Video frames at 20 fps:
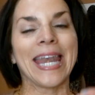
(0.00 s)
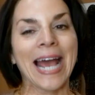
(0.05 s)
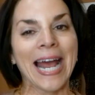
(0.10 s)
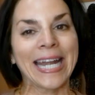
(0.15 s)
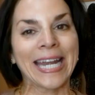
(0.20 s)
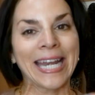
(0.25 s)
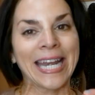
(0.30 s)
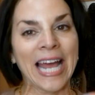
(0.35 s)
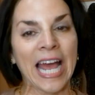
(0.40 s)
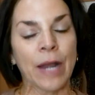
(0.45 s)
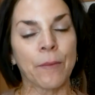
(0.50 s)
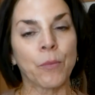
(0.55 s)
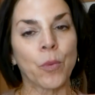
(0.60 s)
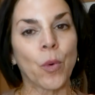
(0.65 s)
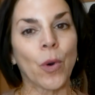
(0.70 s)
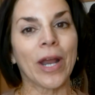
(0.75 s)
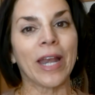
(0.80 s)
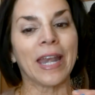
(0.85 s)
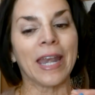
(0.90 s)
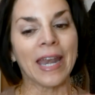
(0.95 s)

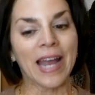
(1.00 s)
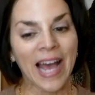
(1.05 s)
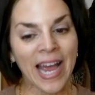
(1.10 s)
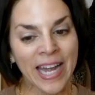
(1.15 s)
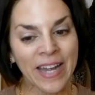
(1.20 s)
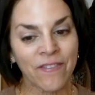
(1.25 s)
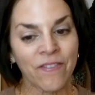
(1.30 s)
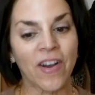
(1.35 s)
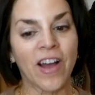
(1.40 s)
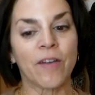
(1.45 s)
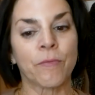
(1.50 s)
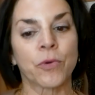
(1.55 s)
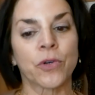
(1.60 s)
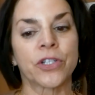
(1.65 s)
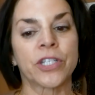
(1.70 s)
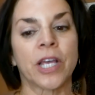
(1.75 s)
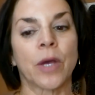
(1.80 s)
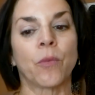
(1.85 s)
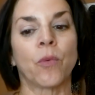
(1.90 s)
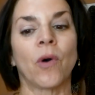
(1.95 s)

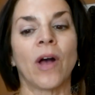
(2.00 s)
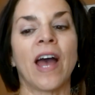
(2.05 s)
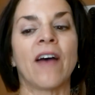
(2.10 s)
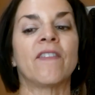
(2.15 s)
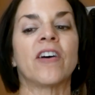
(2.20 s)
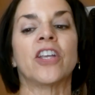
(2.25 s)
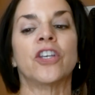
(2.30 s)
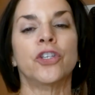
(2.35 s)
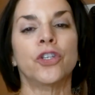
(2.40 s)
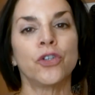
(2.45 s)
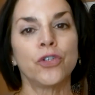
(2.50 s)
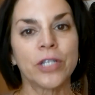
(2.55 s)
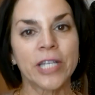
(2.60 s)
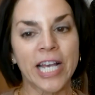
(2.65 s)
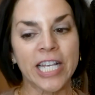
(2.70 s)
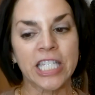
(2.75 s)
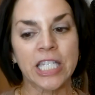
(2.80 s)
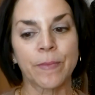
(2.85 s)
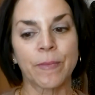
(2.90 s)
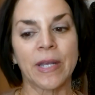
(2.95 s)
99.95% will have a New
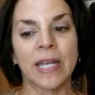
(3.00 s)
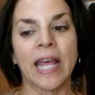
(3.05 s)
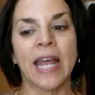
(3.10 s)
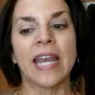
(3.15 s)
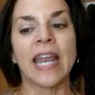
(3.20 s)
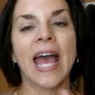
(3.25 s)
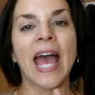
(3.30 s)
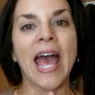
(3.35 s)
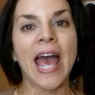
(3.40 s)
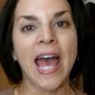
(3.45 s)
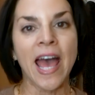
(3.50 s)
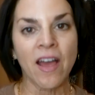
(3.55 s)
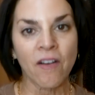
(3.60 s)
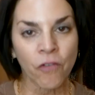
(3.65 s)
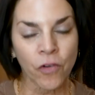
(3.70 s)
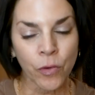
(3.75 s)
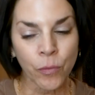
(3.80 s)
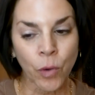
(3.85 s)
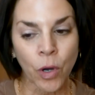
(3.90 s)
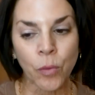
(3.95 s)
Testament, and
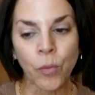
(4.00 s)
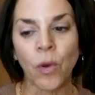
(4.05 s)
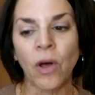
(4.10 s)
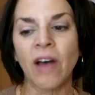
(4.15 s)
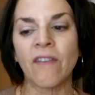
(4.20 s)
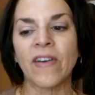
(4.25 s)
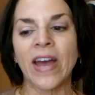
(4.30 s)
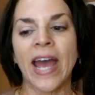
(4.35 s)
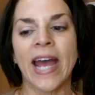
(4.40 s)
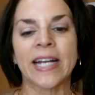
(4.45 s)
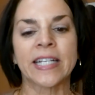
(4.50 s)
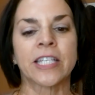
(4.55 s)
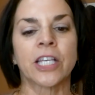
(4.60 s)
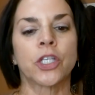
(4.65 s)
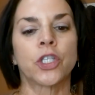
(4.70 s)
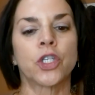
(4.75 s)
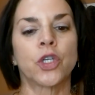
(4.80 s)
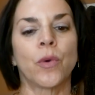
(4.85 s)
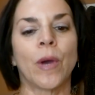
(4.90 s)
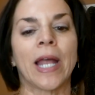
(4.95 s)
everyone will have access
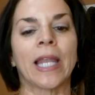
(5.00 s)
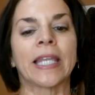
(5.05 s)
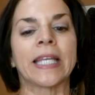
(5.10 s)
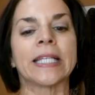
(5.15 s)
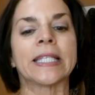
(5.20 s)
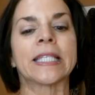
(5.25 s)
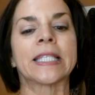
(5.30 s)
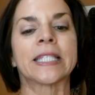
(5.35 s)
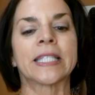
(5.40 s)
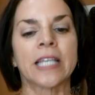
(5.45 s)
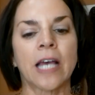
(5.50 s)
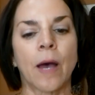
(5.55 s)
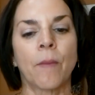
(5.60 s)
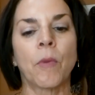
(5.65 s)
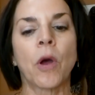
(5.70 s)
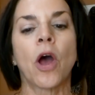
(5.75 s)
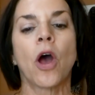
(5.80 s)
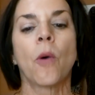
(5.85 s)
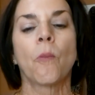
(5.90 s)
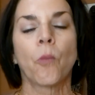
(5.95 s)
to at least
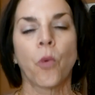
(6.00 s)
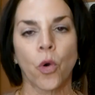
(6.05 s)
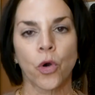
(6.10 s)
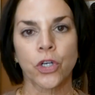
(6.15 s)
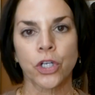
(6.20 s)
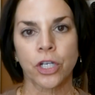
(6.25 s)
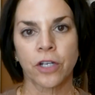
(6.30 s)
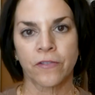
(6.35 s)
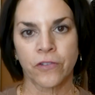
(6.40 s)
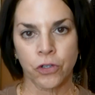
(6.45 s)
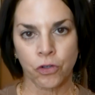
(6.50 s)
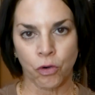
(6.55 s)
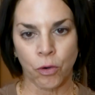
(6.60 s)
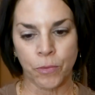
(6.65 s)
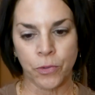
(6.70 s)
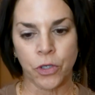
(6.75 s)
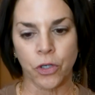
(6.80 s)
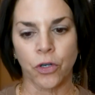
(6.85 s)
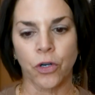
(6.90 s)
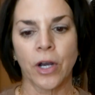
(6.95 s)
some portion of
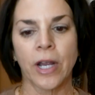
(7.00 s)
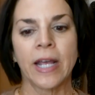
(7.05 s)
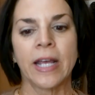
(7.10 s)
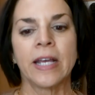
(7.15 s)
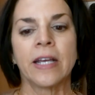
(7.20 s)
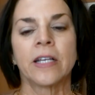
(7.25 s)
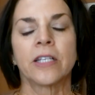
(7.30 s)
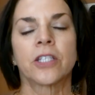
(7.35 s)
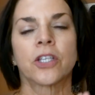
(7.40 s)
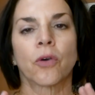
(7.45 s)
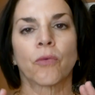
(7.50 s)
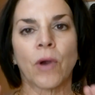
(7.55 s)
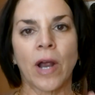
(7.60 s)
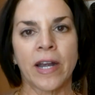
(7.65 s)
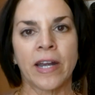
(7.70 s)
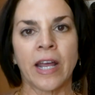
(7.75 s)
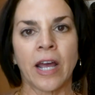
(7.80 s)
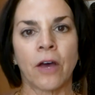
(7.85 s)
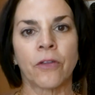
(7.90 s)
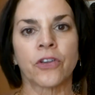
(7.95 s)
Scripture. So, right
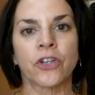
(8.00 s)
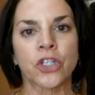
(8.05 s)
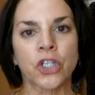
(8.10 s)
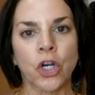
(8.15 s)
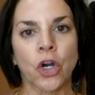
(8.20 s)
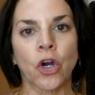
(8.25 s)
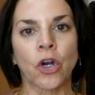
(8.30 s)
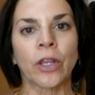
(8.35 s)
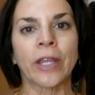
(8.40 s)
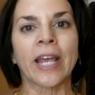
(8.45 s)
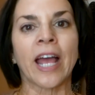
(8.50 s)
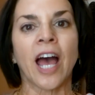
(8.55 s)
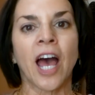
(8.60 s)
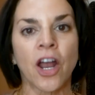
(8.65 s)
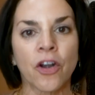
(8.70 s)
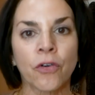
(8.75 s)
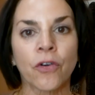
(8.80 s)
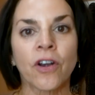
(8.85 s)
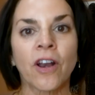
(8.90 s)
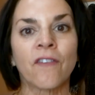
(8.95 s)
now, there's currently
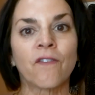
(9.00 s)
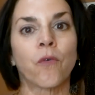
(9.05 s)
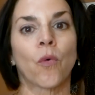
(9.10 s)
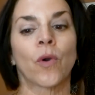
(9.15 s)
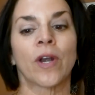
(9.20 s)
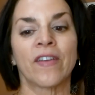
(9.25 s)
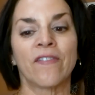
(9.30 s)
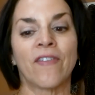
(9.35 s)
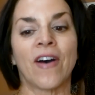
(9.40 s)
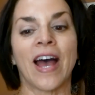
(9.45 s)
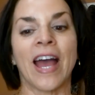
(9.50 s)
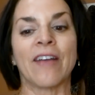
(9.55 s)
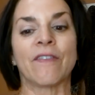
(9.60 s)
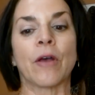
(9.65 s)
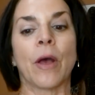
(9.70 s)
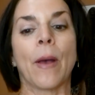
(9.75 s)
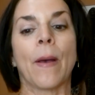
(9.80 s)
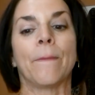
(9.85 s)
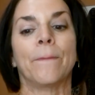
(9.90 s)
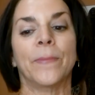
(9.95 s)
145
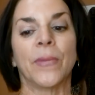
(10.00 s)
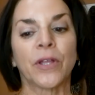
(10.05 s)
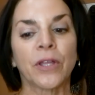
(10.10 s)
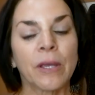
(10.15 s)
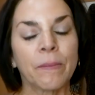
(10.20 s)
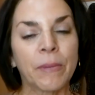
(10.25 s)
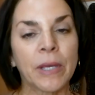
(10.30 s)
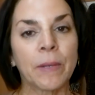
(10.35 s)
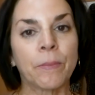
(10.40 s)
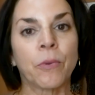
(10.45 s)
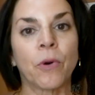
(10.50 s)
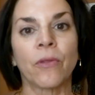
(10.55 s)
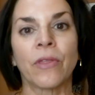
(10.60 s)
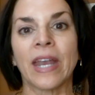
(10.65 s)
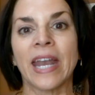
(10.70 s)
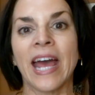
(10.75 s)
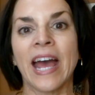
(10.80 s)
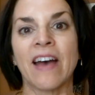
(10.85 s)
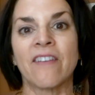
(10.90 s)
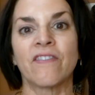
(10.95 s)
million people
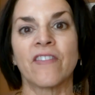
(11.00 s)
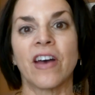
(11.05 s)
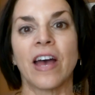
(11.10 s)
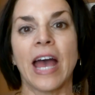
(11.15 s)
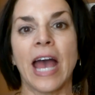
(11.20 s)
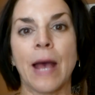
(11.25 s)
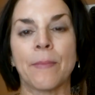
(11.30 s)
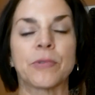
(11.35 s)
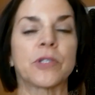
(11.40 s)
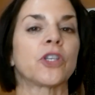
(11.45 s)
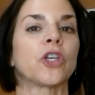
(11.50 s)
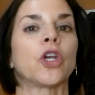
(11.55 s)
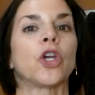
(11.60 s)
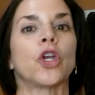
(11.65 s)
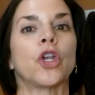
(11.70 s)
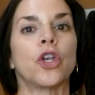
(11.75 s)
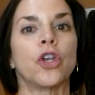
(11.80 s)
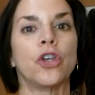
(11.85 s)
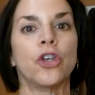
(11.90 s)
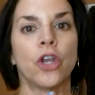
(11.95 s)
that have absolutely
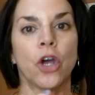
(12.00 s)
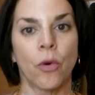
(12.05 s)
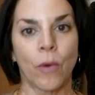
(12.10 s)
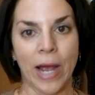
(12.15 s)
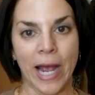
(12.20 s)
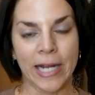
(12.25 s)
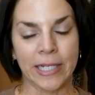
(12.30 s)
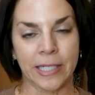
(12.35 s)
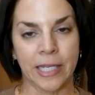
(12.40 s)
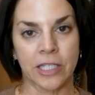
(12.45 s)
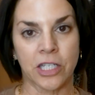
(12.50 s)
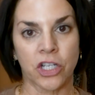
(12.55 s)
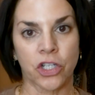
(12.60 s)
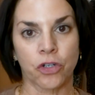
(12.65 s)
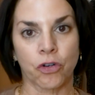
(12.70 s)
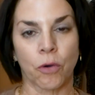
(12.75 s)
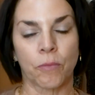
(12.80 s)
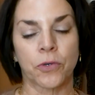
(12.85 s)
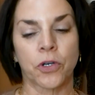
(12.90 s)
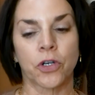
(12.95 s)
no access to
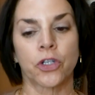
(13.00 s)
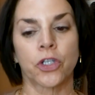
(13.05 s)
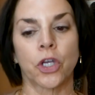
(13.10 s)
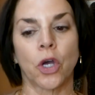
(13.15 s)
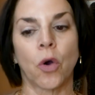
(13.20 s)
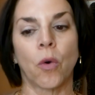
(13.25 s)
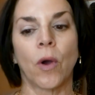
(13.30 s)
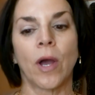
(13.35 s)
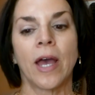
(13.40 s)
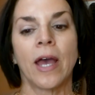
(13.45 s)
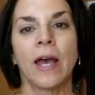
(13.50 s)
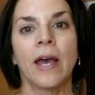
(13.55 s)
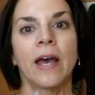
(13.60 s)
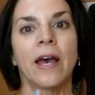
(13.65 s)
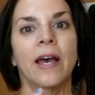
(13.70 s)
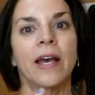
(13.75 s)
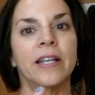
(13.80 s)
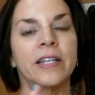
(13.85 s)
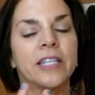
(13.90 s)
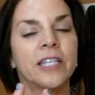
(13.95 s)
Scripture. So,
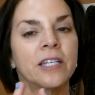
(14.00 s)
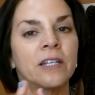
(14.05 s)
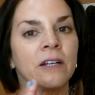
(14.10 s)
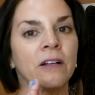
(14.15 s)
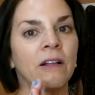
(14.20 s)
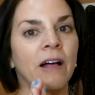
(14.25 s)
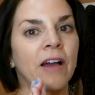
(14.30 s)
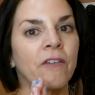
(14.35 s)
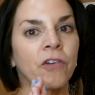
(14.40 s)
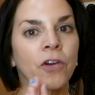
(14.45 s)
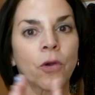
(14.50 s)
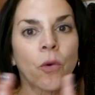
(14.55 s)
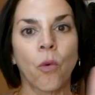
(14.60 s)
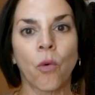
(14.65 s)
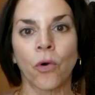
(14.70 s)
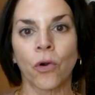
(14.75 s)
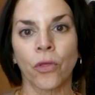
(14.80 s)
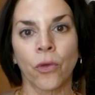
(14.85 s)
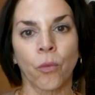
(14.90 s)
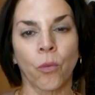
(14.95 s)
until every
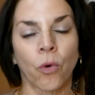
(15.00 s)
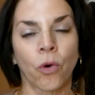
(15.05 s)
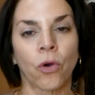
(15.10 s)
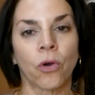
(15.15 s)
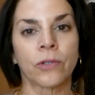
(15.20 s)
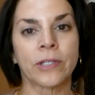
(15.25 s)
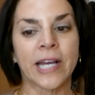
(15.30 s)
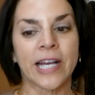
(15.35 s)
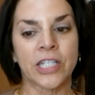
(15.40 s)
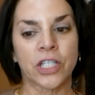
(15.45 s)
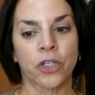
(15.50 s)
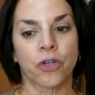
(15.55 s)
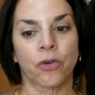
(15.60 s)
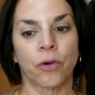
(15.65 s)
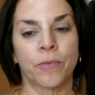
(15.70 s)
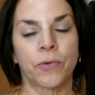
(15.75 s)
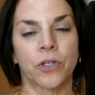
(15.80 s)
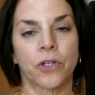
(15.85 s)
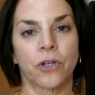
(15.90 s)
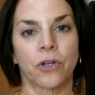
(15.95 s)
corner of the world has
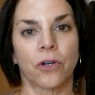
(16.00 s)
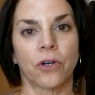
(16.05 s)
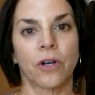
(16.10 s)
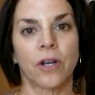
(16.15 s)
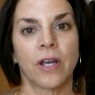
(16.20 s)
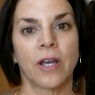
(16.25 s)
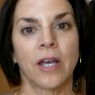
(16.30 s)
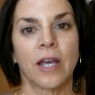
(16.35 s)
Scripture,